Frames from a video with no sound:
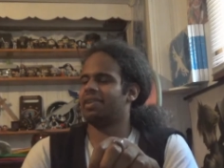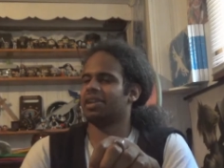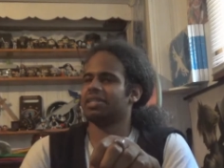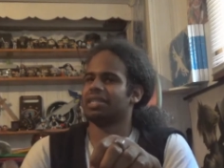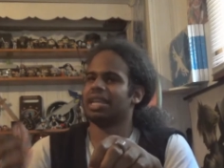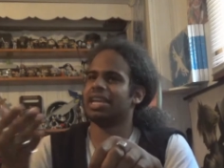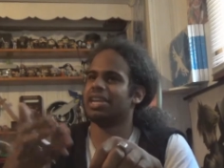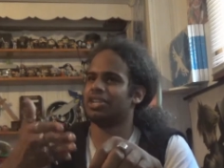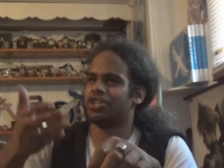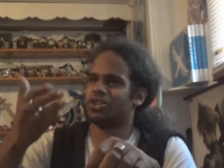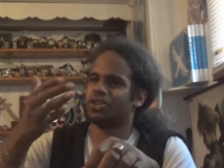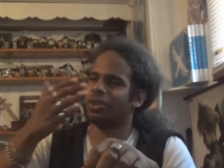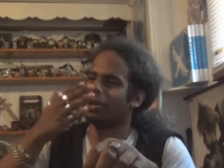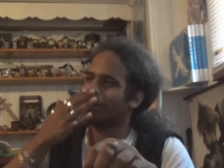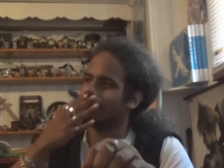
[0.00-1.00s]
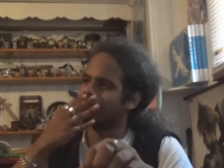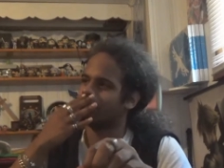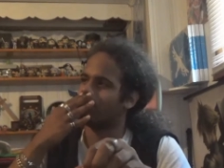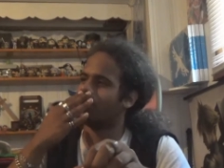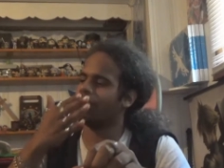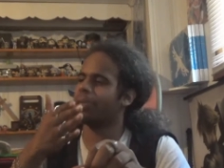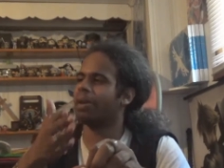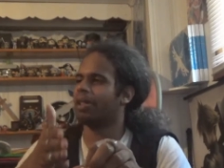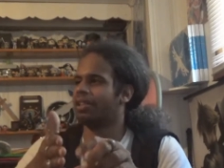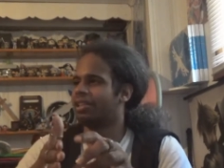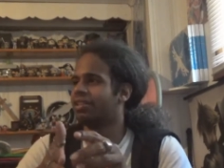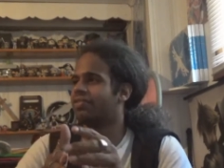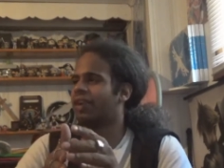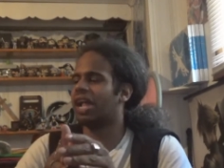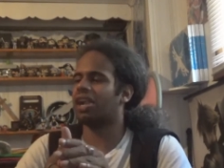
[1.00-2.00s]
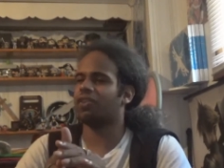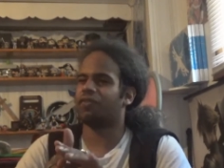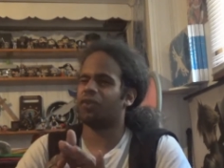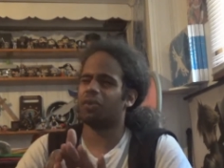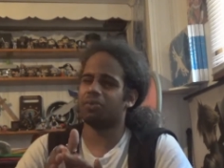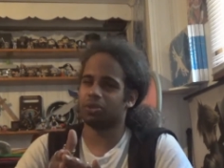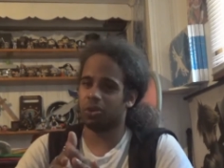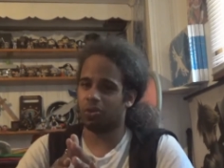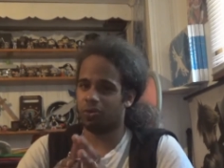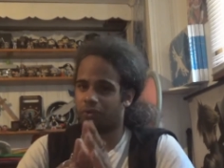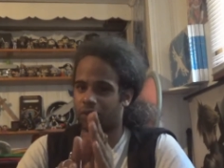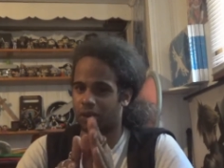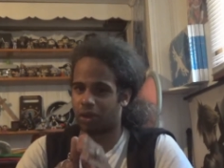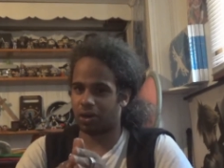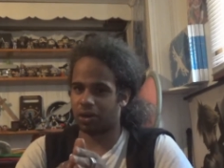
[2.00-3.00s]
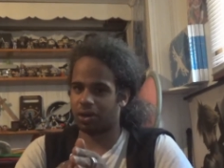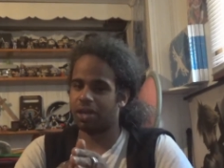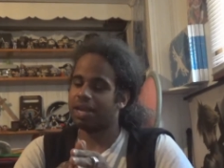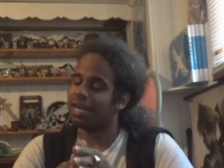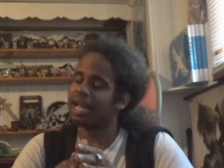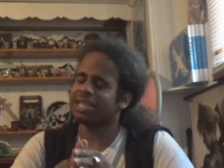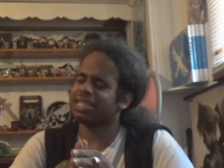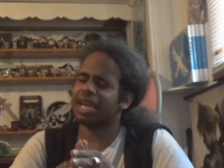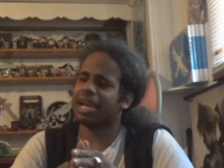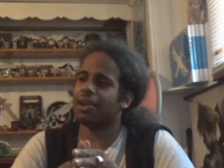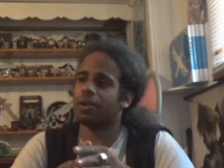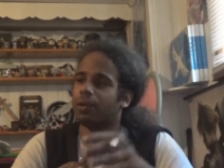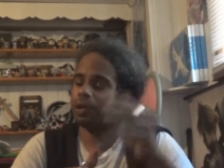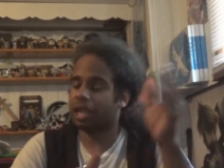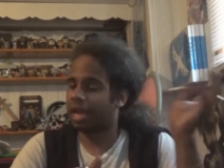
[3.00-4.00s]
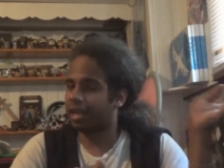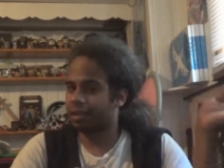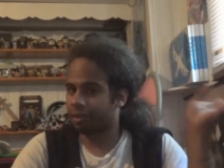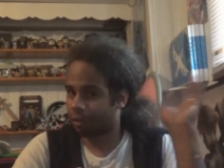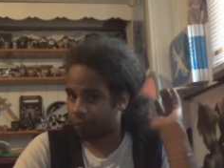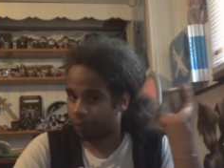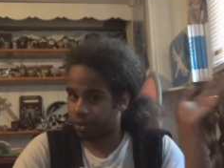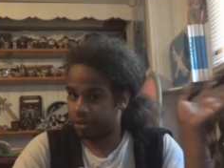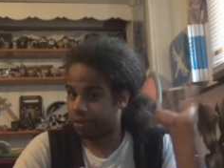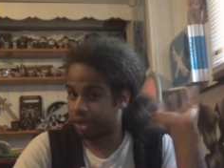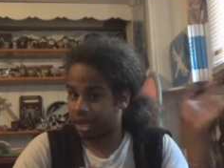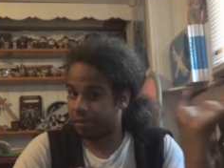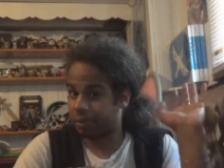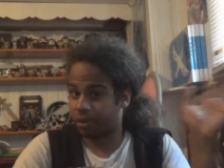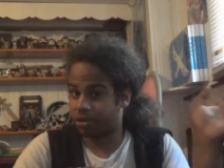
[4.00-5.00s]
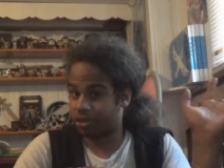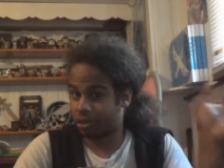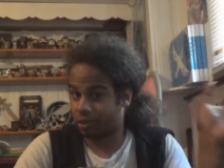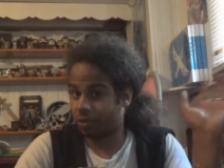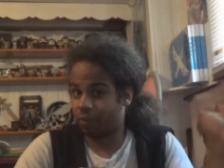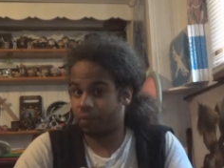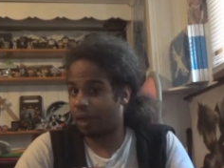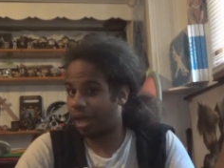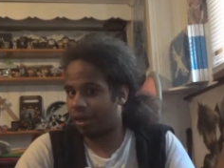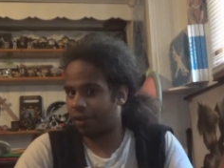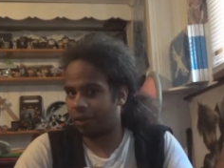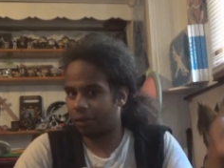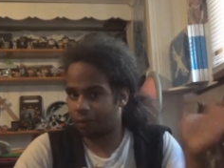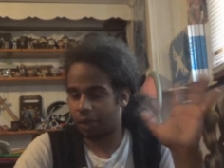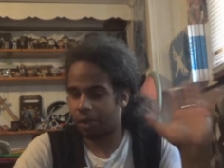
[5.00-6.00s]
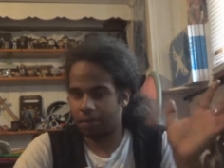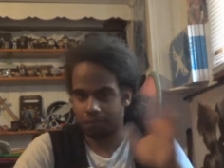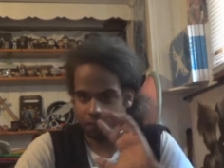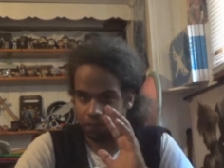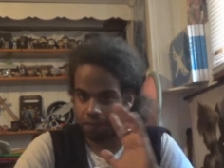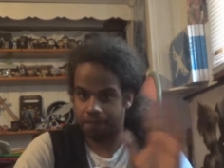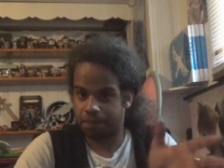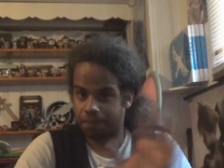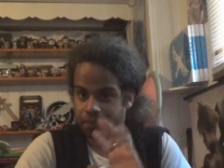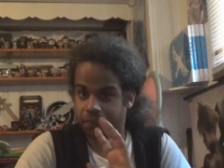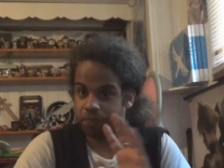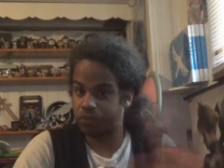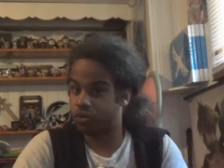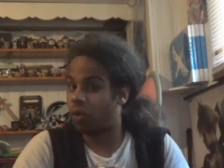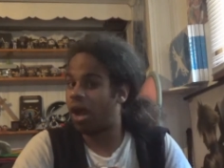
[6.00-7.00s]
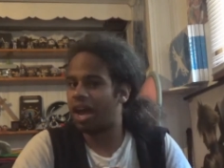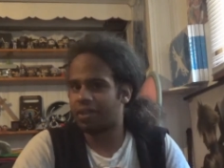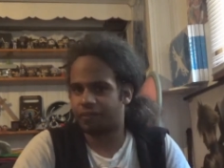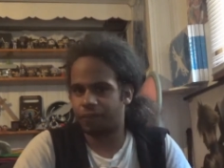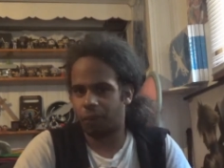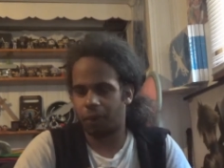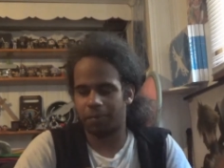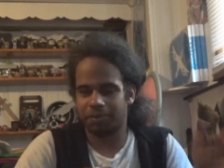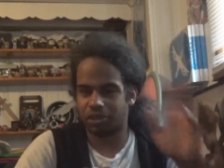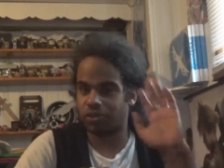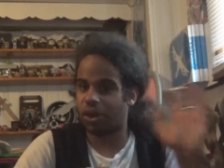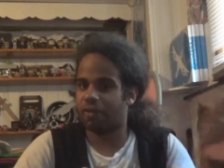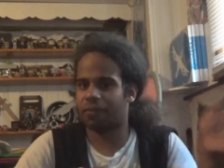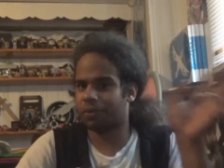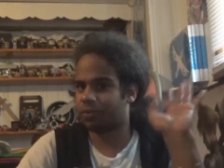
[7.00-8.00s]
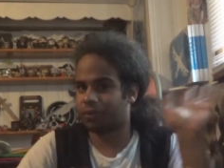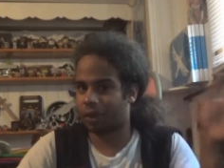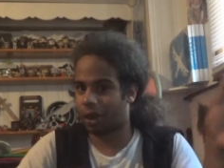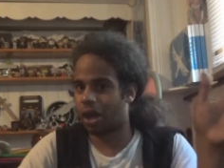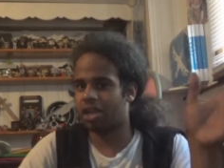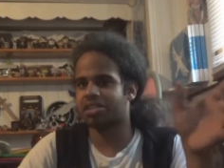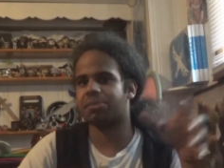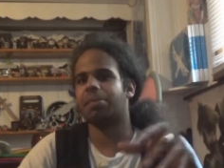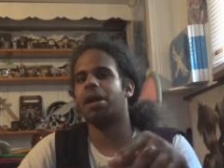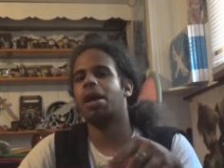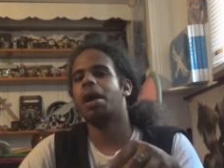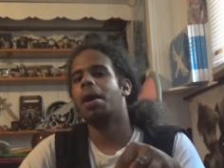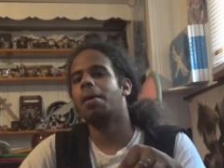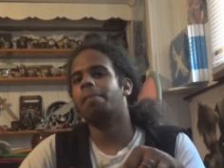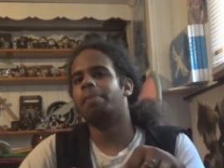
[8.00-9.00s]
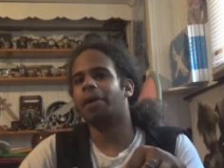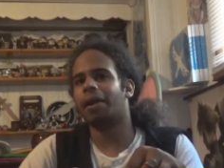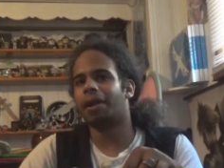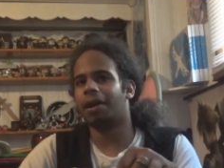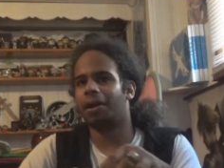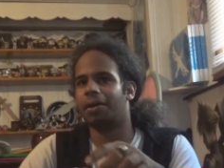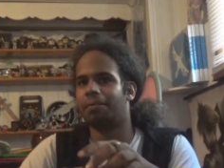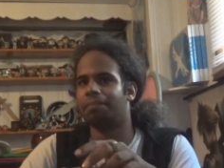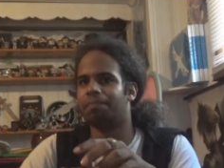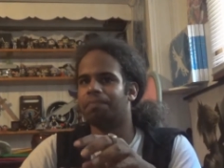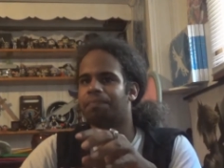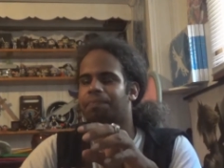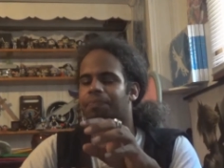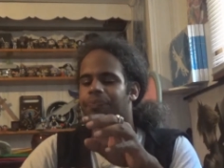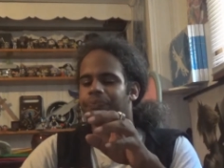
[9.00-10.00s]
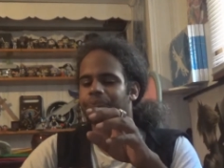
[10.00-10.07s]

because each because the cool thing about these Valor forms over not saying I don't like the original Kingdom Hearts two Valor um Drive forms. The Drive forms are freaking awesome, but um